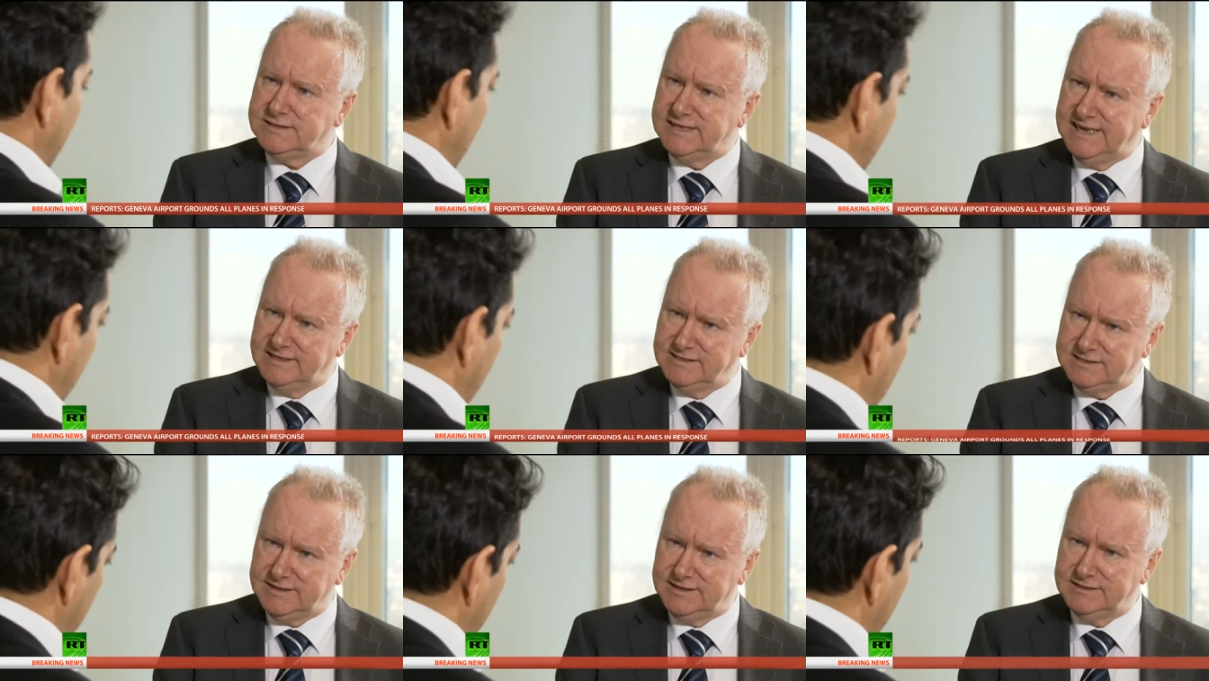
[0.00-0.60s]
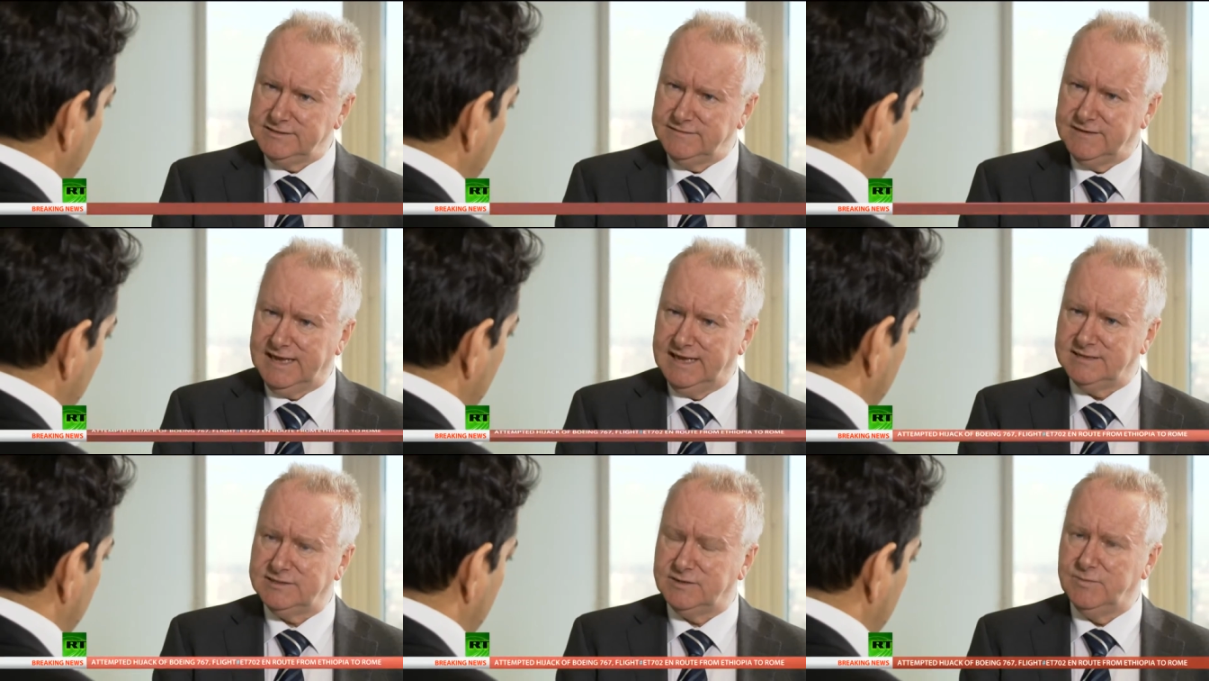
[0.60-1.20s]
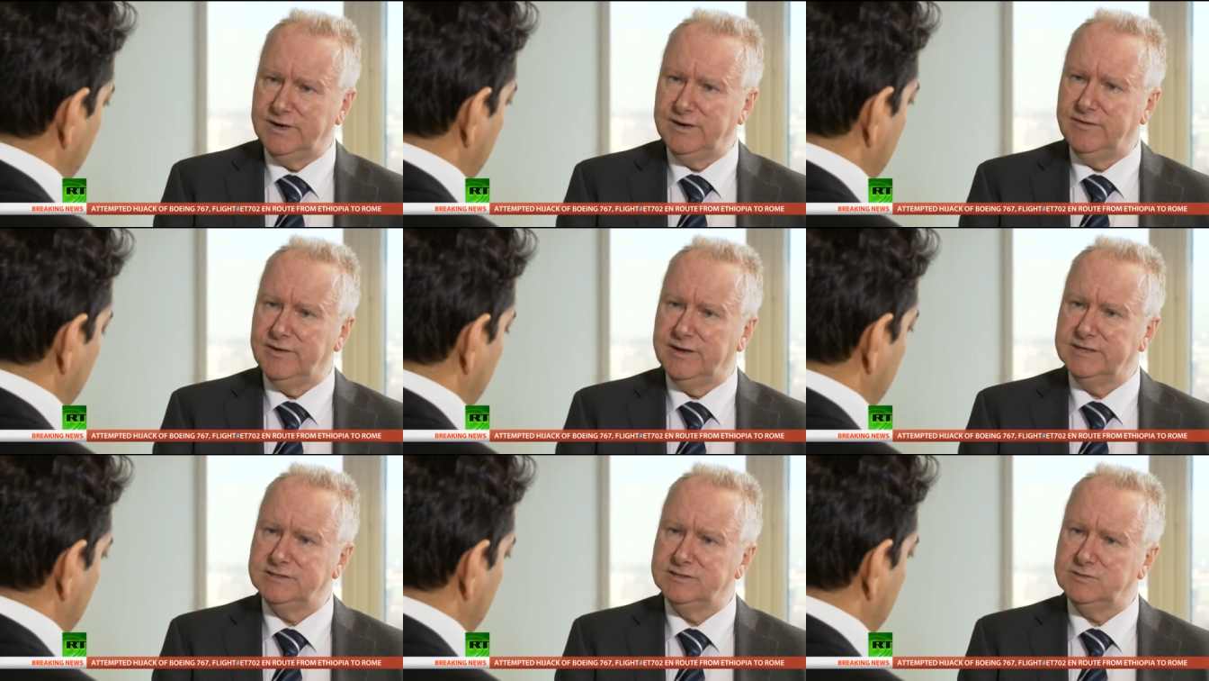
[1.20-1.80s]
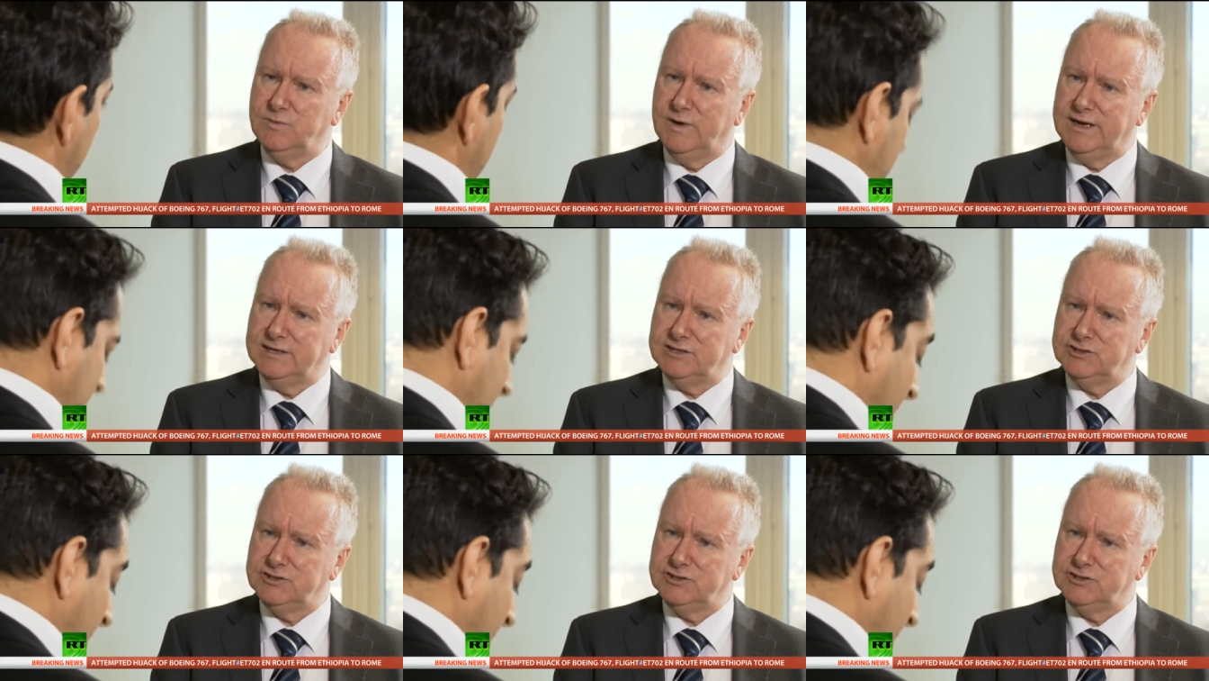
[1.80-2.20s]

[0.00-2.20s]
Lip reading: the incidence of cancer. One of the reasons why it's